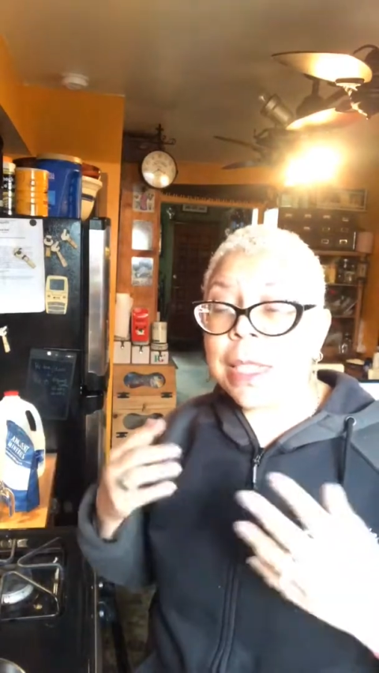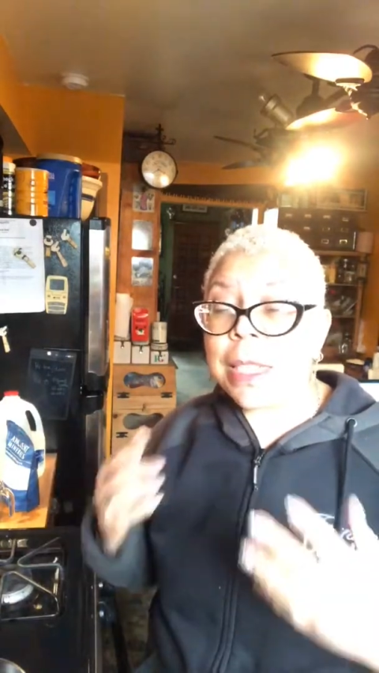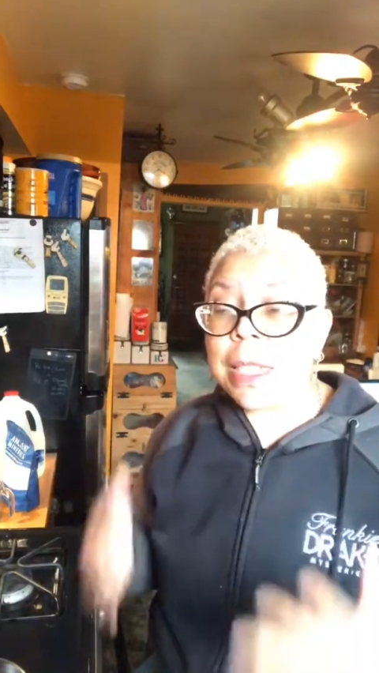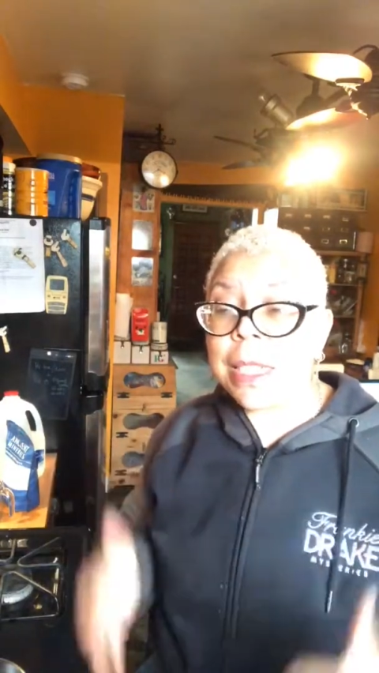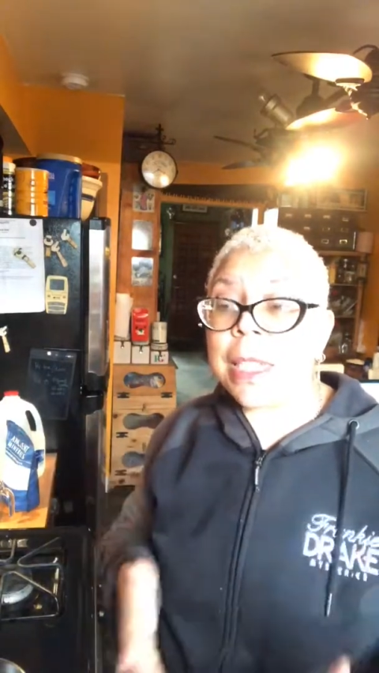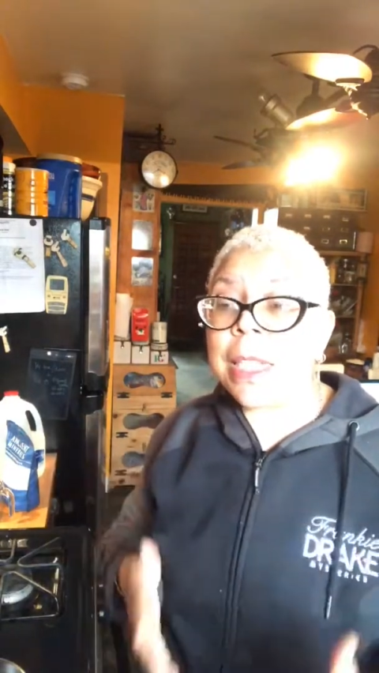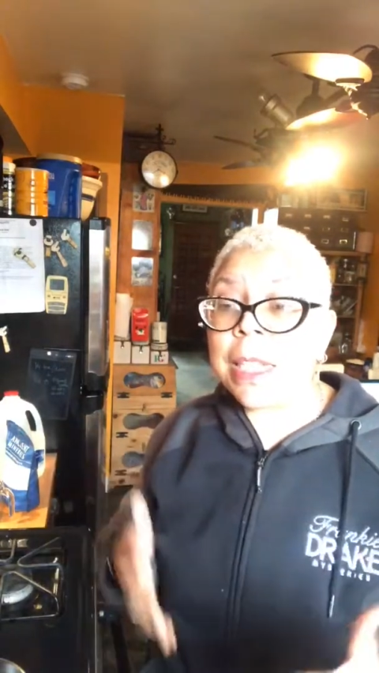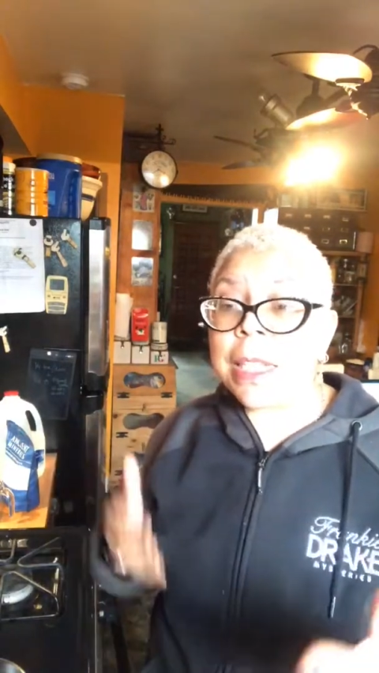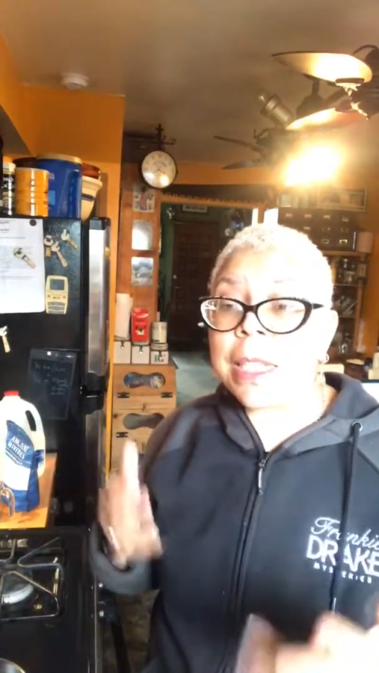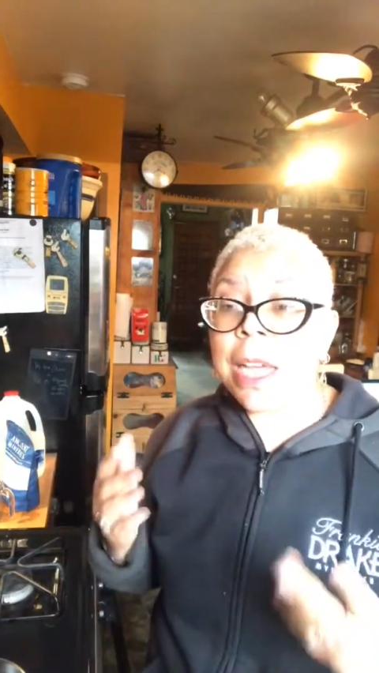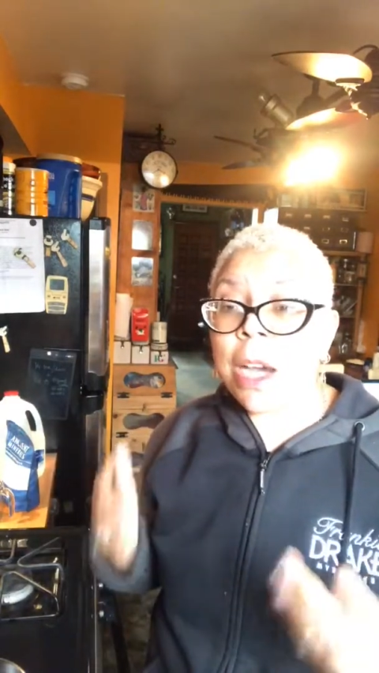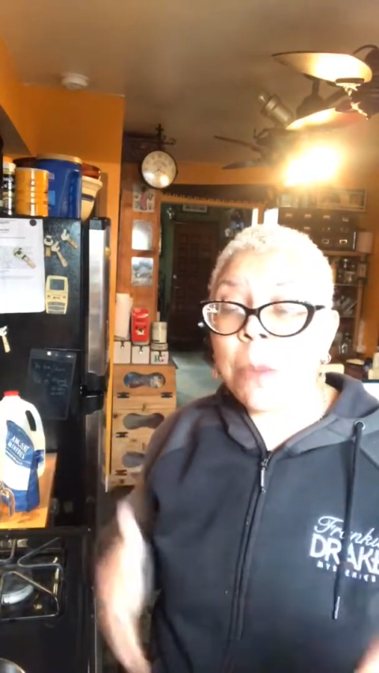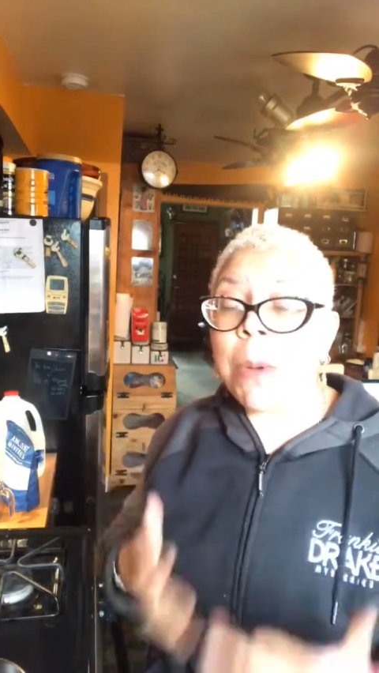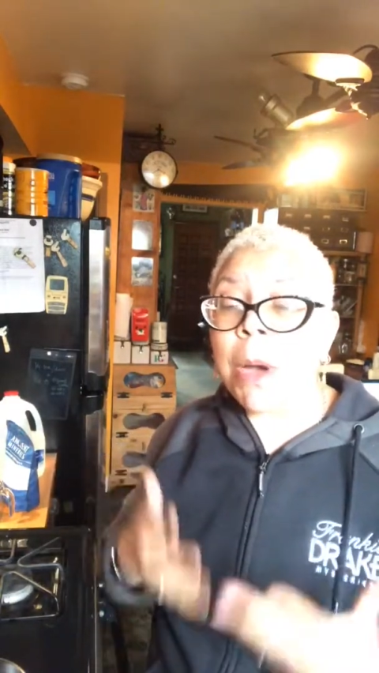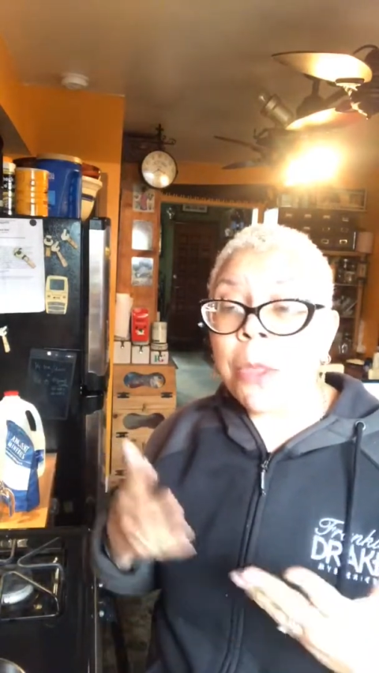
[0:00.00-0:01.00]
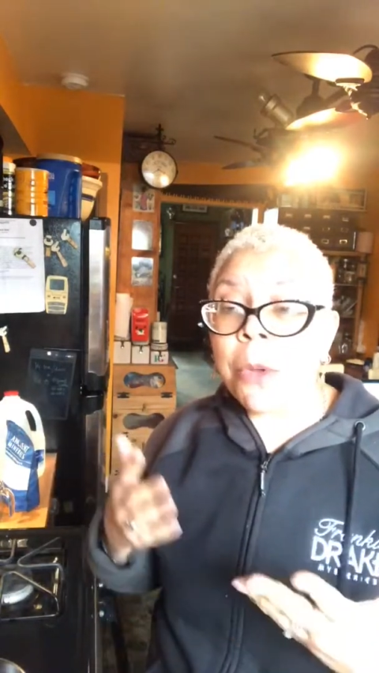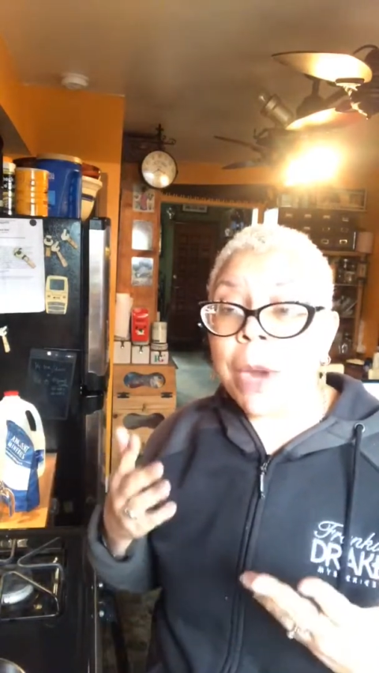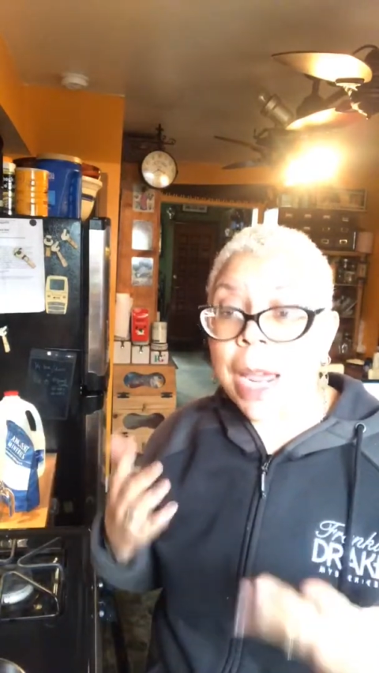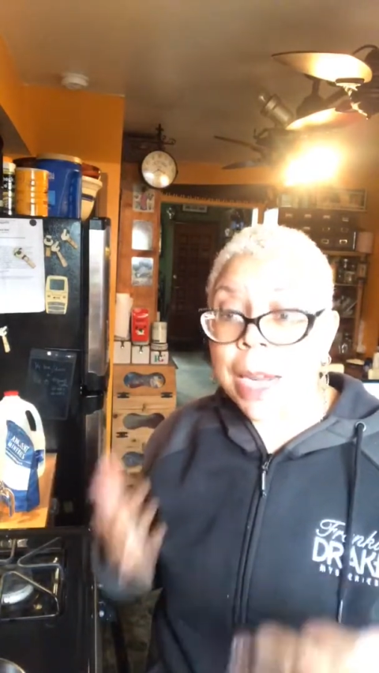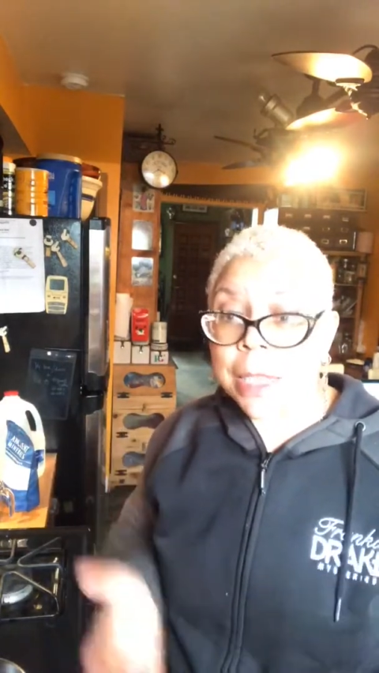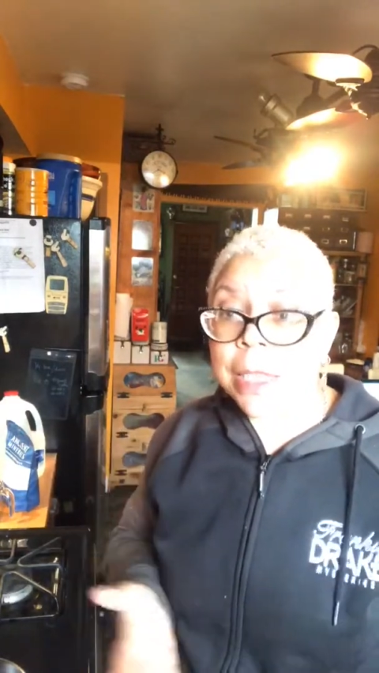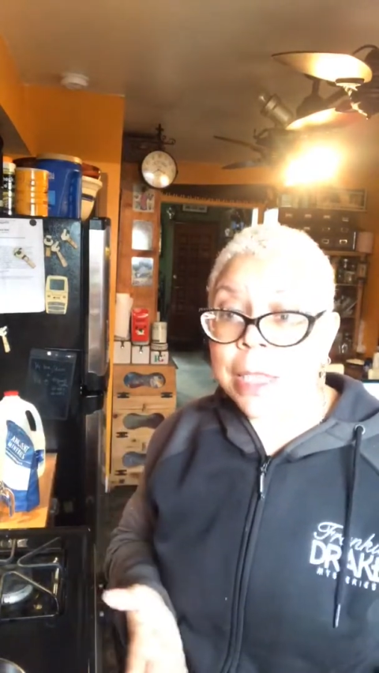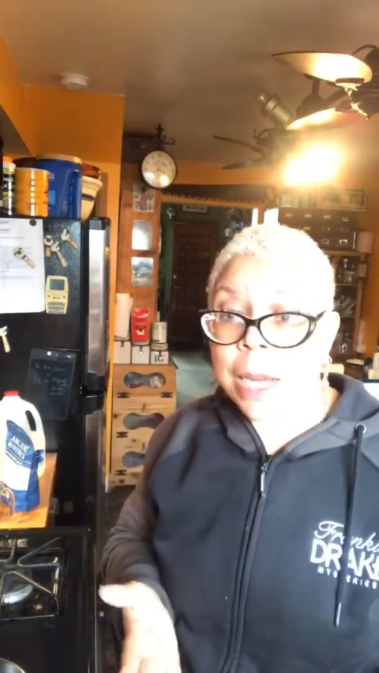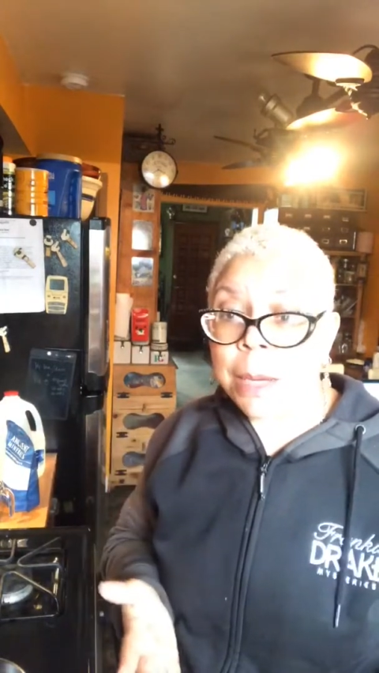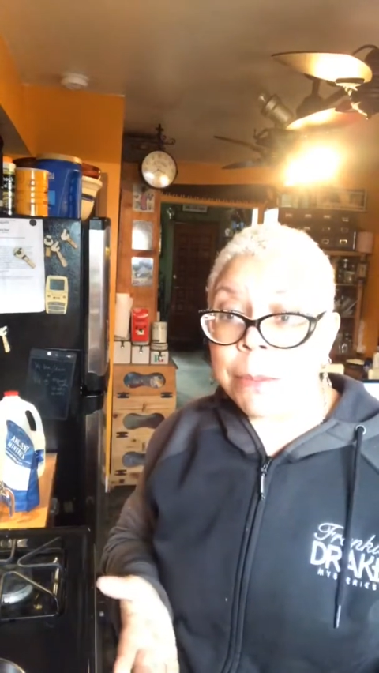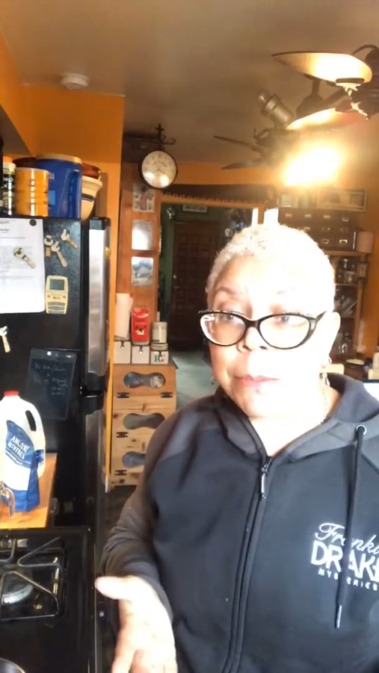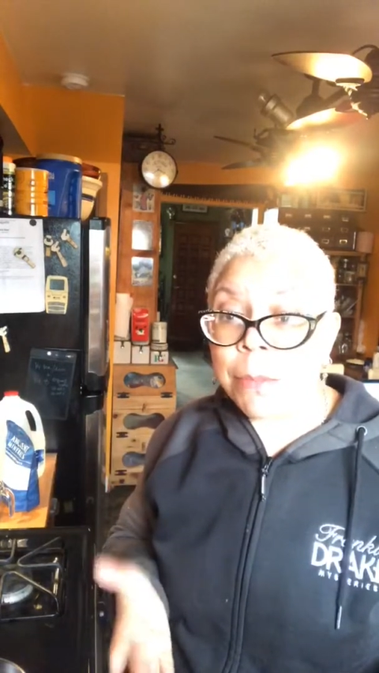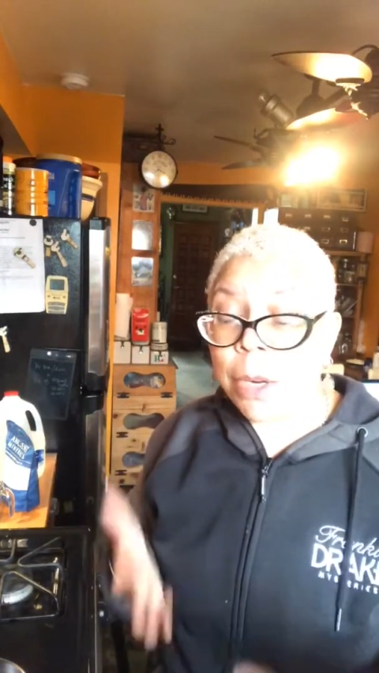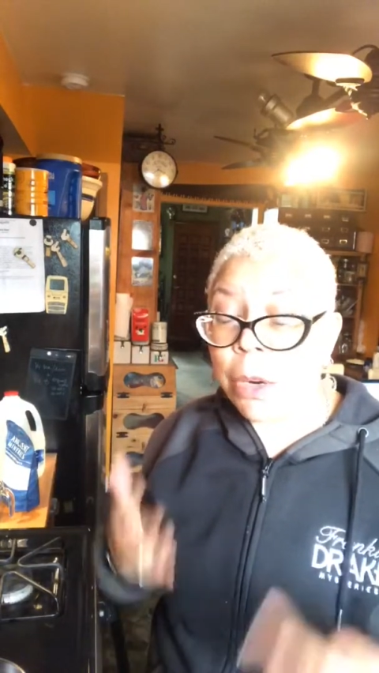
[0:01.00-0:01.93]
that's needed to help other enzyme